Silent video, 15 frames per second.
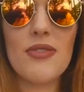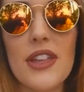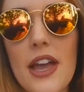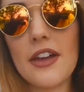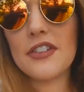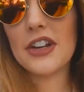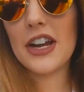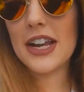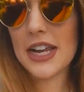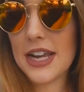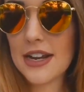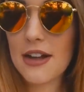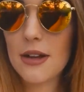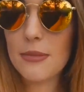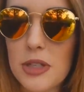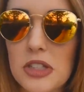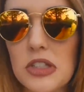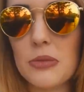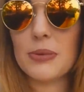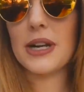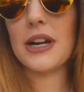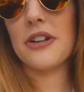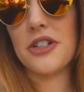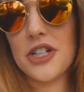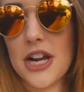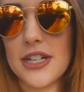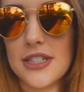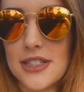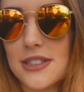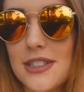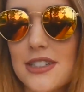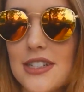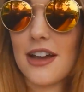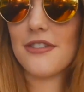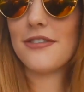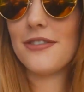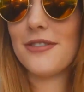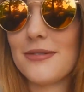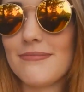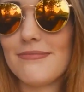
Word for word: Hopefully after I eat, I'll be super energized and stuff.